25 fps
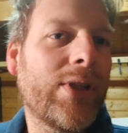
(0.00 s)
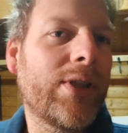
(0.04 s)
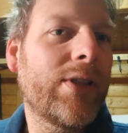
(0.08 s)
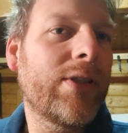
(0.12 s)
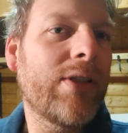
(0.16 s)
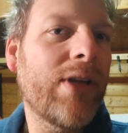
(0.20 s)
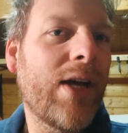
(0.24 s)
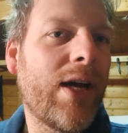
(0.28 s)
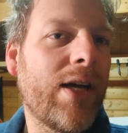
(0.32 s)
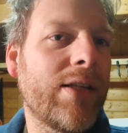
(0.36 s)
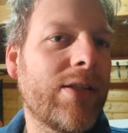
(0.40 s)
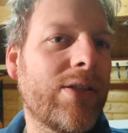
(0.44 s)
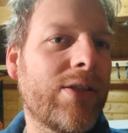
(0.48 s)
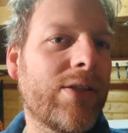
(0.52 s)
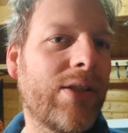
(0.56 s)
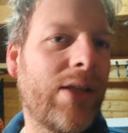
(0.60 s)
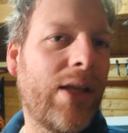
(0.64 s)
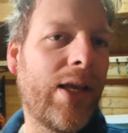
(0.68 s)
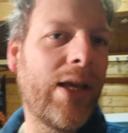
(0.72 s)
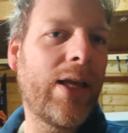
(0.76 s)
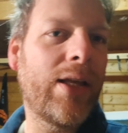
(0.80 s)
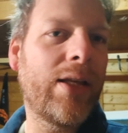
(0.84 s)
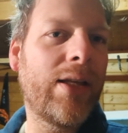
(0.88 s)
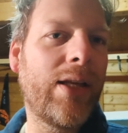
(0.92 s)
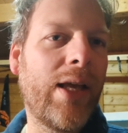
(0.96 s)
nice,
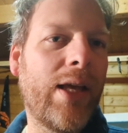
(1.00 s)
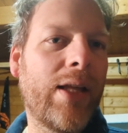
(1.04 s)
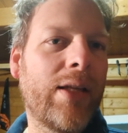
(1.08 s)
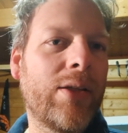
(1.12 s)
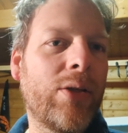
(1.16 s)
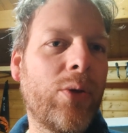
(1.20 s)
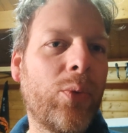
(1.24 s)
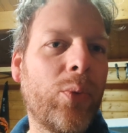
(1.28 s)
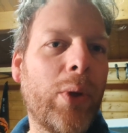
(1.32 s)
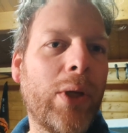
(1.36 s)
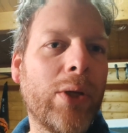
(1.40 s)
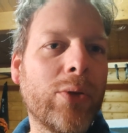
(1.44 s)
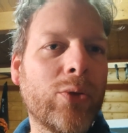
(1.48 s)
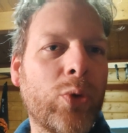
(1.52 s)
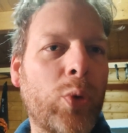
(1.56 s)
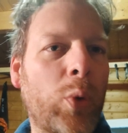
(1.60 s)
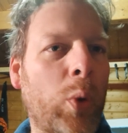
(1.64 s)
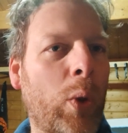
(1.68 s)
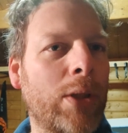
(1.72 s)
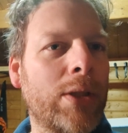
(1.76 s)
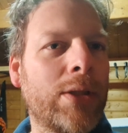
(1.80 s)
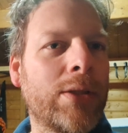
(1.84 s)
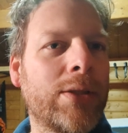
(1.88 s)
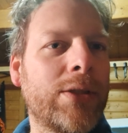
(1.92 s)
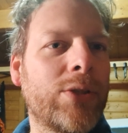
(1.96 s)
and the weld
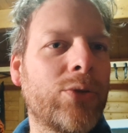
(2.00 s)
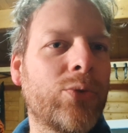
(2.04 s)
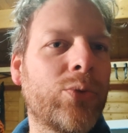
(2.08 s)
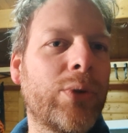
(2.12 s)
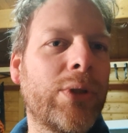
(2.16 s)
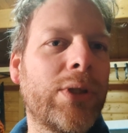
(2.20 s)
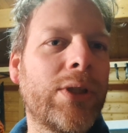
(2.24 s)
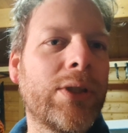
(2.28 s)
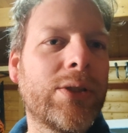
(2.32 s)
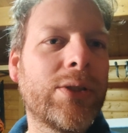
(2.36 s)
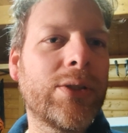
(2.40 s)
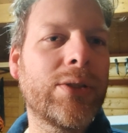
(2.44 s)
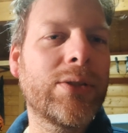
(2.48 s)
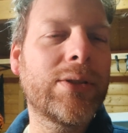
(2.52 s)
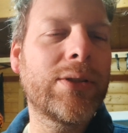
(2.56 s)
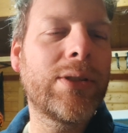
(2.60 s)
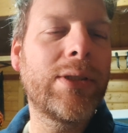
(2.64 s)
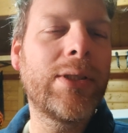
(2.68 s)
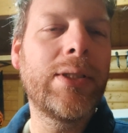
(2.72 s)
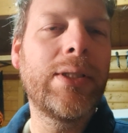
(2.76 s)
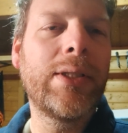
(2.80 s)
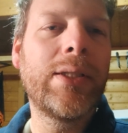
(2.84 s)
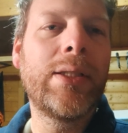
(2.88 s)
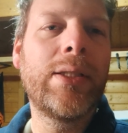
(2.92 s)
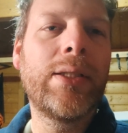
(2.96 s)
quality is really good.
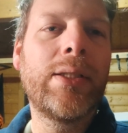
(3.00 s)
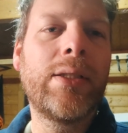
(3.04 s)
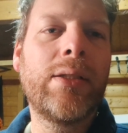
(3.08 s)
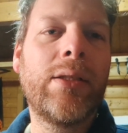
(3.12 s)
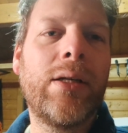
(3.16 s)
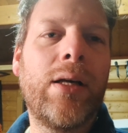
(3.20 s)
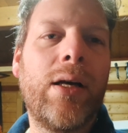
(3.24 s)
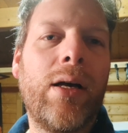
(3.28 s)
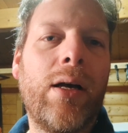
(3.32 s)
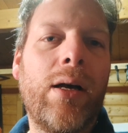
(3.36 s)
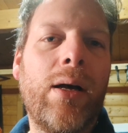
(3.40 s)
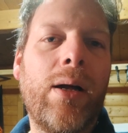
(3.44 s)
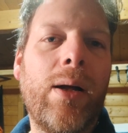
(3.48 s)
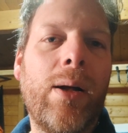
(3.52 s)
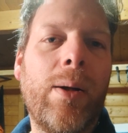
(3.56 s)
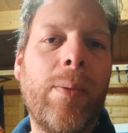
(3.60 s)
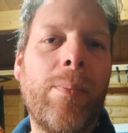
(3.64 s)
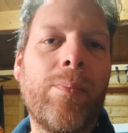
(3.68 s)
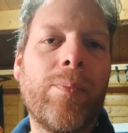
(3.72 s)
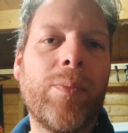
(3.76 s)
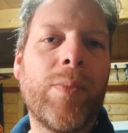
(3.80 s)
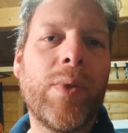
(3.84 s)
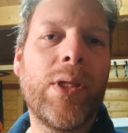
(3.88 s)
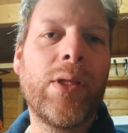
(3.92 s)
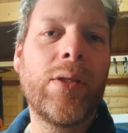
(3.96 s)

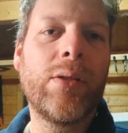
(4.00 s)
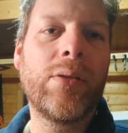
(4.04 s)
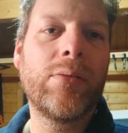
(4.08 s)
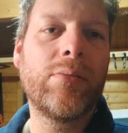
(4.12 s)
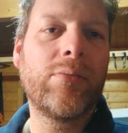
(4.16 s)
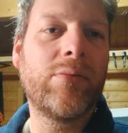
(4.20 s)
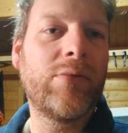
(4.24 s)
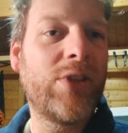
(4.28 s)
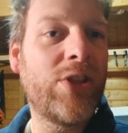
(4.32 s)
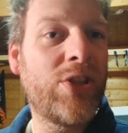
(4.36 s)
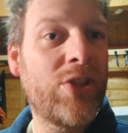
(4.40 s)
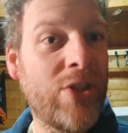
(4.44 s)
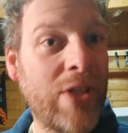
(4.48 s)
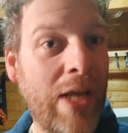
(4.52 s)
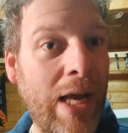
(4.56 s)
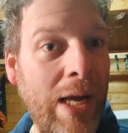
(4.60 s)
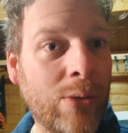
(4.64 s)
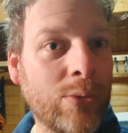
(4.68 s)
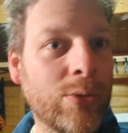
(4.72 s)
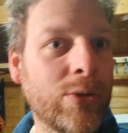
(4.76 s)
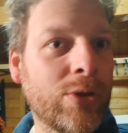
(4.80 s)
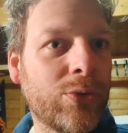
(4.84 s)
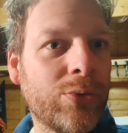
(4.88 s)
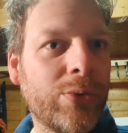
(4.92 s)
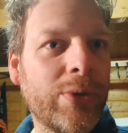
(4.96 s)
The
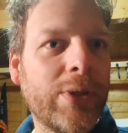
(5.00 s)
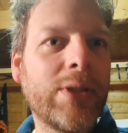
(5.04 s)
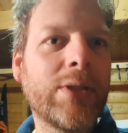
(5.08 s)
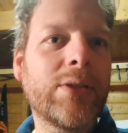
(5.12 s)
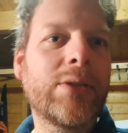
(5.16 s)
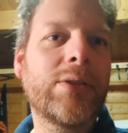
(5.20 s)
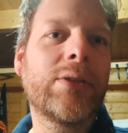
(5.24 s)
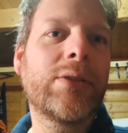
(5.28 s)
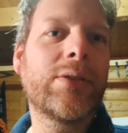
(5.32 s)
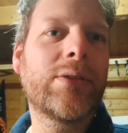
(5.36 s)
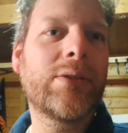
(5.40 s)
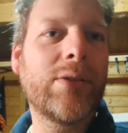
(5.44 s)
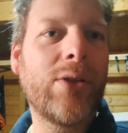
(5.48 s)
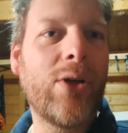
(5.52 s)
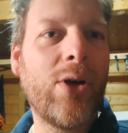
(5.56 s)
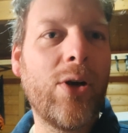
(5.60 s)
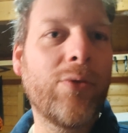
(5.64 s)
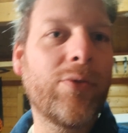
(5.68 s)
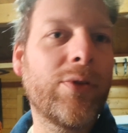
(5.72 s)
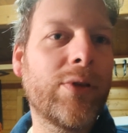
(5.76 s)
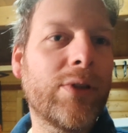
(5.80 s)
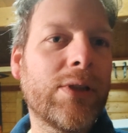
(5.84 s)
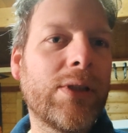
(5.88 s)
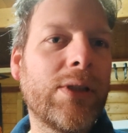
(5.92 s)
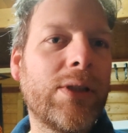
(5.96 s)
sound is really good.
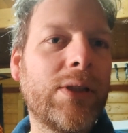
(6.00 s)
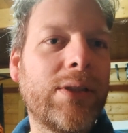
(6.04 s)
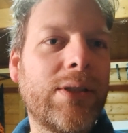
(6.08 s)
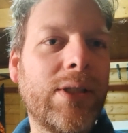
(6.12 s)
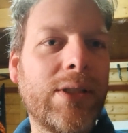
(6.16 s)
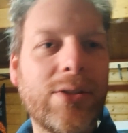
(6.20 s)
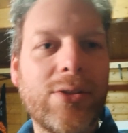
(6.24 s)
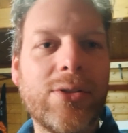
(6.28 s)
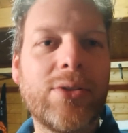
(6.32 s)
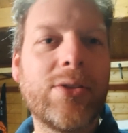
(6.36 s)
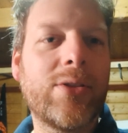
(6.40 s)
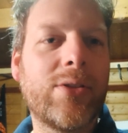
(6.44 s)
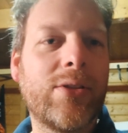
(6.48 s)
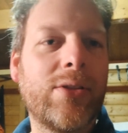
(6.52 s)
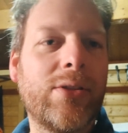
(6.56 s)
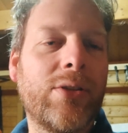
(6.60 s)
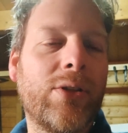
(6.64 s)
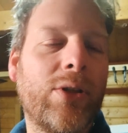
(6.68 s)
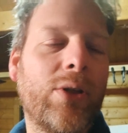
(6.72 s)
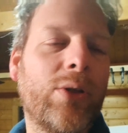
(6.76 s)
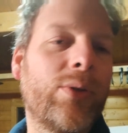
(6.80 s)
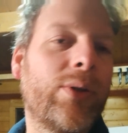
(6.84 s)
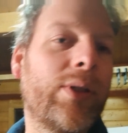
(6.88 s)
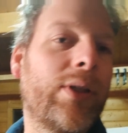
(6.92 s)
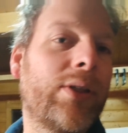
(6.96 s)
Obviously, that's
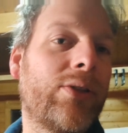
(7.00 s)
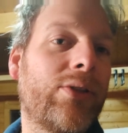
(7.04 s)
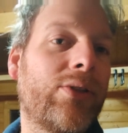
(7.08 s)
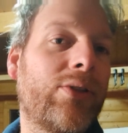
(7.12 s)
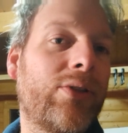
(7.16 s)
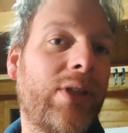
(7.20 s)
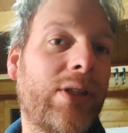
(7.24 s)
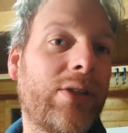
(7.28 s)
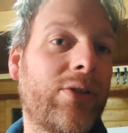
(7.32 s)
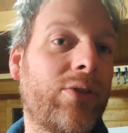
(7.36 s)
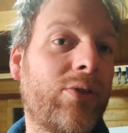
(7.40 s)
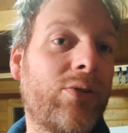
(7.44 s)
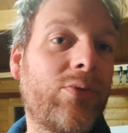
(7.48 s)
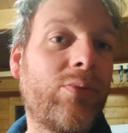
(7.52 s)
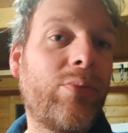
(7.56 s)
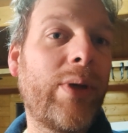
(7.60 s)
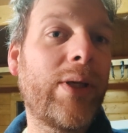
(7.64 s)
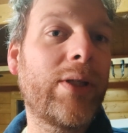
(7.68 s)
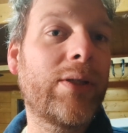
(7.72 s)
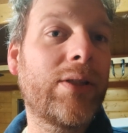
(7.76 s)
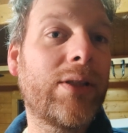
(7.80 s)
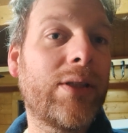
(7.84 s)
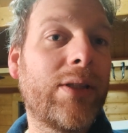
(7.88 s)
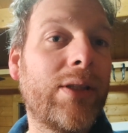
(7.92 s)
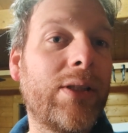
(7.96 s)

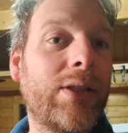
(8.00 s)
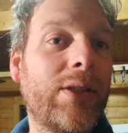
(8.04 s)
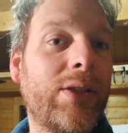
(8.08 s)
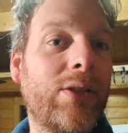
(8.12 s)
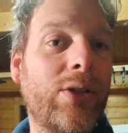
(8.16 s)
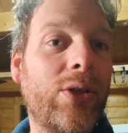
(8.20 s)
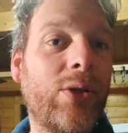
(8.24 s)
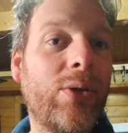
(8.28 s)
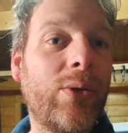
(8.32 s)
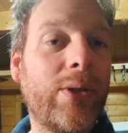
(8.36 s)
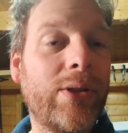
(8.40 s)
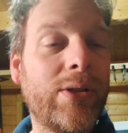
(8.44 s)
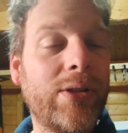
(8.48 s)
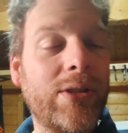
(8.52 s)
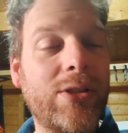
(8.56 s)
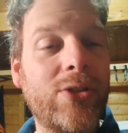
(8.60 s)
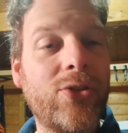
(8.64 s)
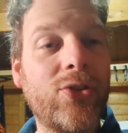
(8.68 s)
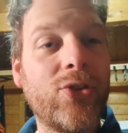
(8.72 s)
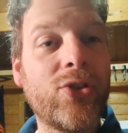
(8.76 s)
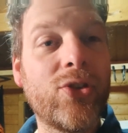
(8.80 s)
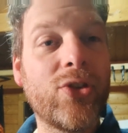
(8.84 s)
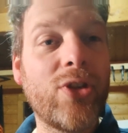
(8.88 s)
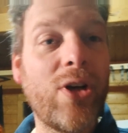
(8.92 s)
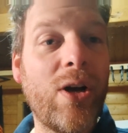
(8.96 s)
basically, it needs
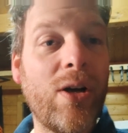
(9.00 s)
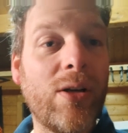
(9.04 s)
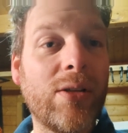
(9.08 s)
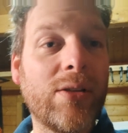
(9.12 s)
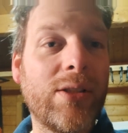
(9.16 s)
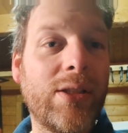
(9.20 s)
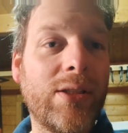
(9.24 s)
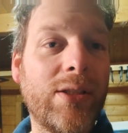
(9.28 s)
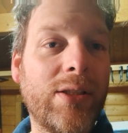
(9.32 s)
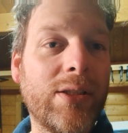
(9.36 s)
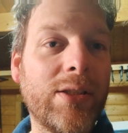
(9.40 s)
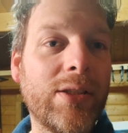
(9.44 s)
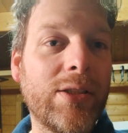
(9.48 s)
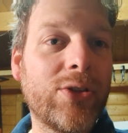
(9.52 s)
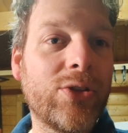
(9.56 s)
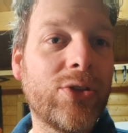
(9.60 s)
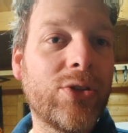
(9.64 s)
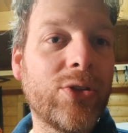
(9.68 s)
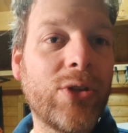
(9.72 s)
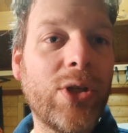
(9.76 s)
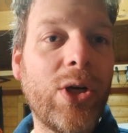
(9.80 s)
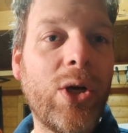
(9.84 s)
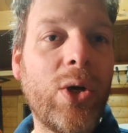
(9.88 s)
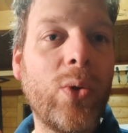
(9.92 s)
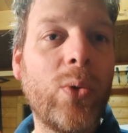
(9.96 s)
to start and it needs to
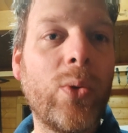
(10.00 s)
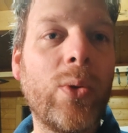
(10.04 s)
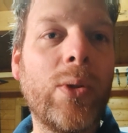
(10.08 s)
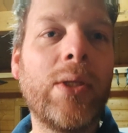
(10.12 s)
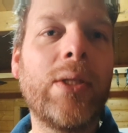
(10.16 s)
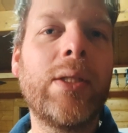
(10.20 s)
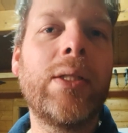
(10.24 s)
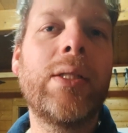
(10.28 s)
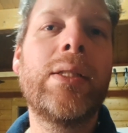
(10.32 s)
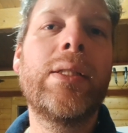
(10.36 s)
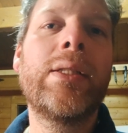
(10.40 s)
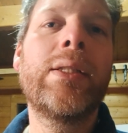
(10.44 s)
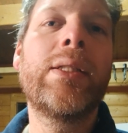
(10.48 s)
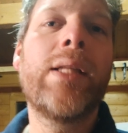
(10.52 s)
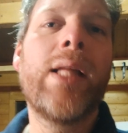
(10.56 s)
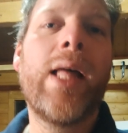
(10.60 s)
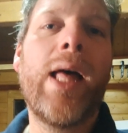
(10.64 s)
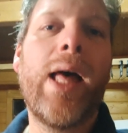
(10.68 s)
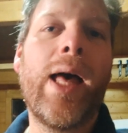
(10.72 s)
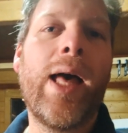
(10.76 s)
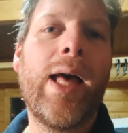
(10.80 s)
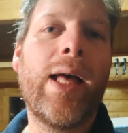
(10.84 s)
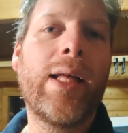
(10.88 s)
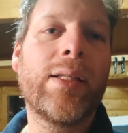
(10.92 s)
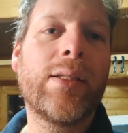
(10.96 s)
go.
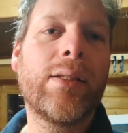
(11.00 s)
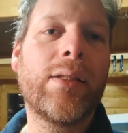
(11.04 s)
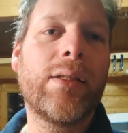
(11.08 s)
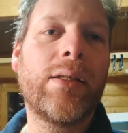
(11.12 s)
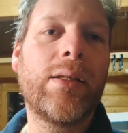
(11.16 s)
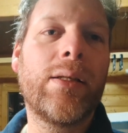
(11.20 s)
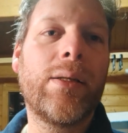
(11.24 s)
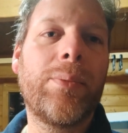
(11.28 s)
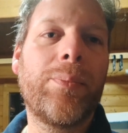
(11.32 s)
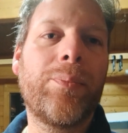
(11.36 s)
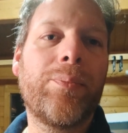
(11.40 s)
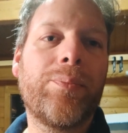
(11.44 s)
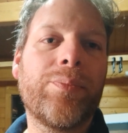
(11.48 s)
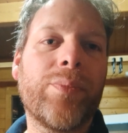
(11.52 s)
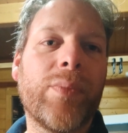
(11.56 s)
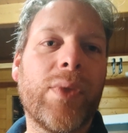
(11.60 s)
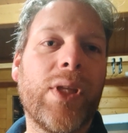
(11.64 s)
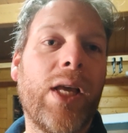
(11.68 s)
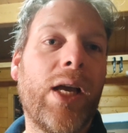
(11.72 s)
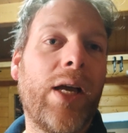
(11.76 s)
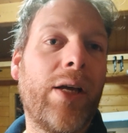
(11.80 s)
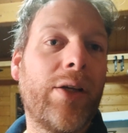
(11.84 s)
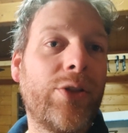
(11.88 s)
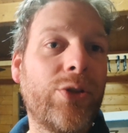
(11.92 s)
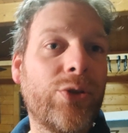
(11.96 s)
And
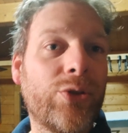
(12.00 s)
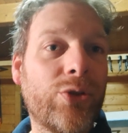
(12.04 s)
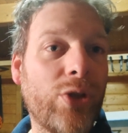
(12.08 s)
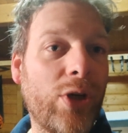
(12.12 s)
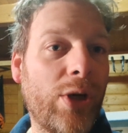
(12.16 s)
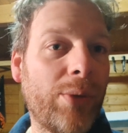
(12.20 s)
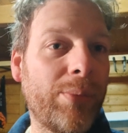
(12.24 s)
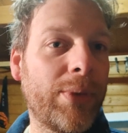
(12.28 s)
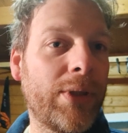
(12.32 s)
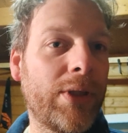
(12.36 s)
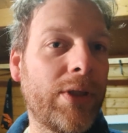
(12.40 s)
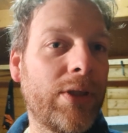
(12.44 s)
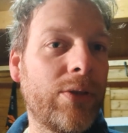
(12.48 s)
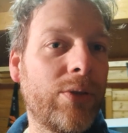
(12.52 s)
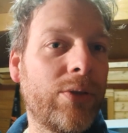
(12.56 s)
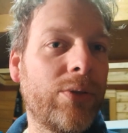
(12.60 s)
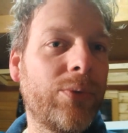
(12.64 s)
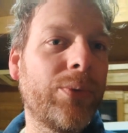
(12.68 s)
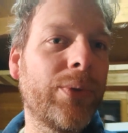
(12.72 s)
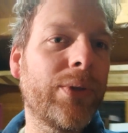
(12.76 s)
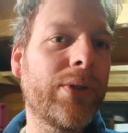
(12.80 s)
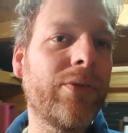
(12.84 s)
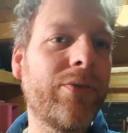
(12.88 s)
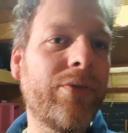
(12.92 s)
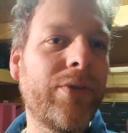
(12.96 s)
yeah, you saw me
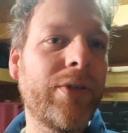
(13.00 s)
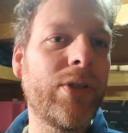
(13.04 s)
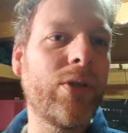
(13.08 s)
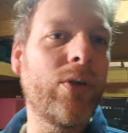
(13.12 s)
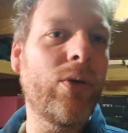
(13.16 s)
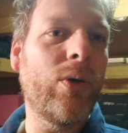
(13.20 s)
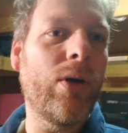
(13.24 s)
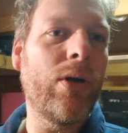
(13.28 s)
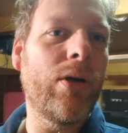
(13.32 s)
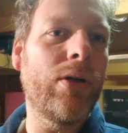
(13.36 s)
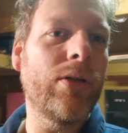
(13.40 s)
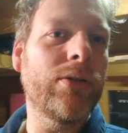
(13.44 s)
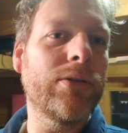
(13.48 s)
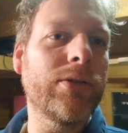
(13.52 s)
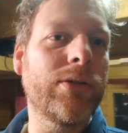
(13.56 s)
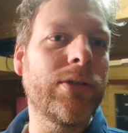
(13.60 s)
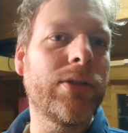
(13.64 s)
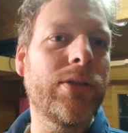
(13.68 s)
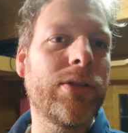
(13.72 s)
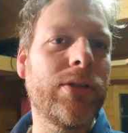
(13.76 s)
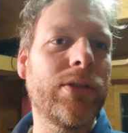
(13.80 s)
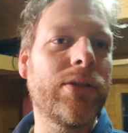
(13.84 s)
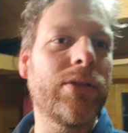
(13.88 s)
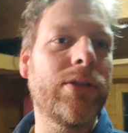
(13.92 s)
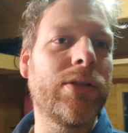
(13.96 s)
with the video on
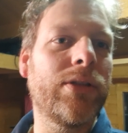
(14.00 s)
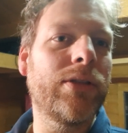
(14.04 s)
the